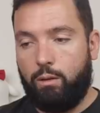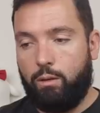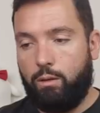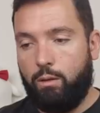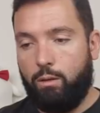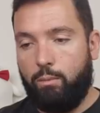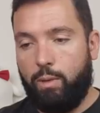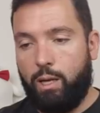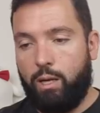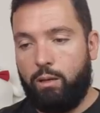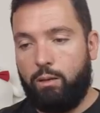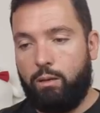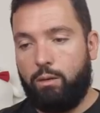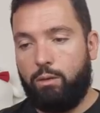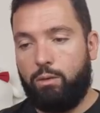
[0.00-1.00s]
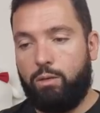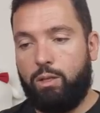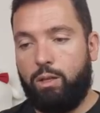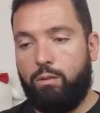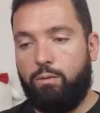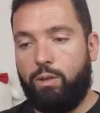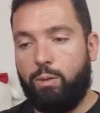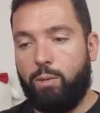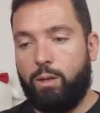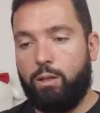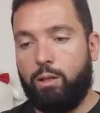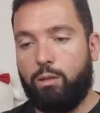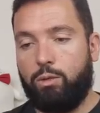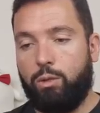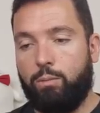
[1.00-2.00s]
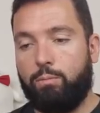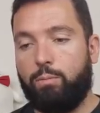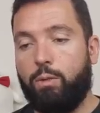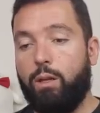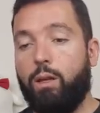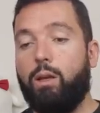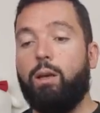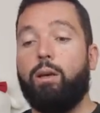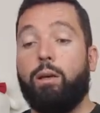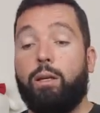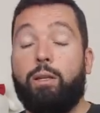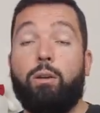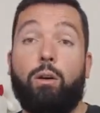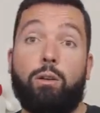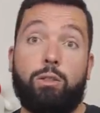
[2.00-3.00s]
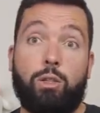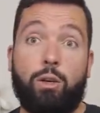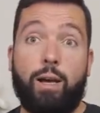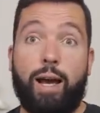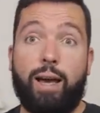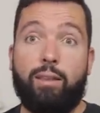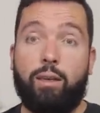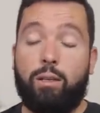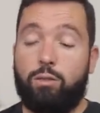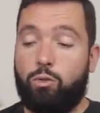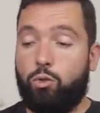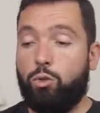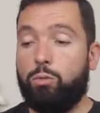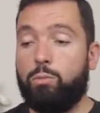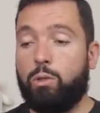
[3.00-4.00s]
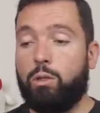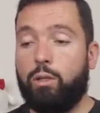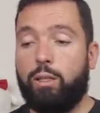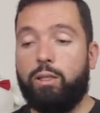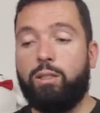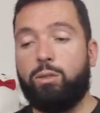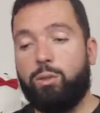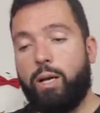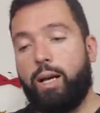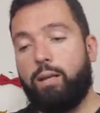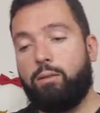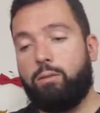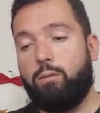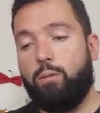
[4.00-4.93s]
go mod, you see v1.2. It also added two more indirect